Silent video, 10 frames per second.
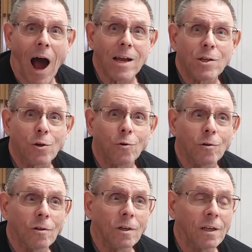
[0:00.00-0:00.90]
The high
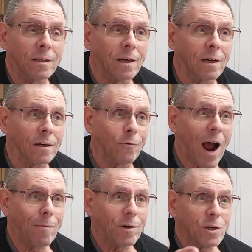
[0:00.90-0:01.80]
school and the
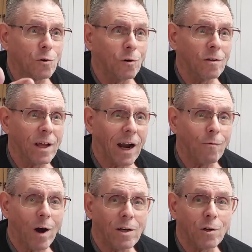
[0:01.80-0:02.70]
grammar school that
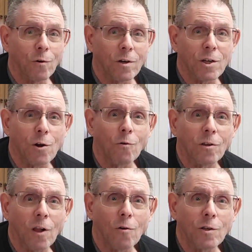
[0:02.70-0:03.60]
I went to are so
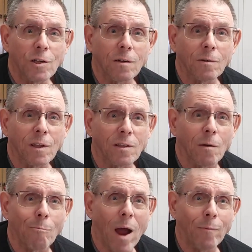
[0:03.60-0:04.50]
close.
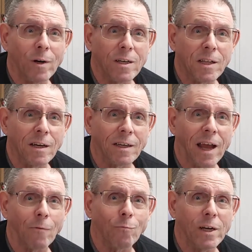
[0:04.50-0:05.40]
The memories that
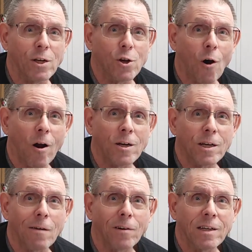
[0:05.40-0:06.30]
get
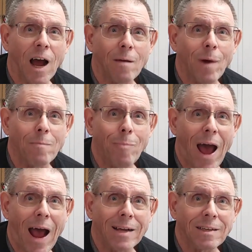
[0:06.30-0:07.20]
recharged every time I
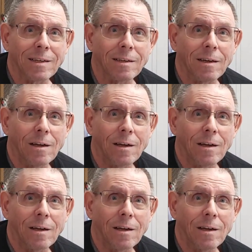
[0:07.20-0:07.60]
pass.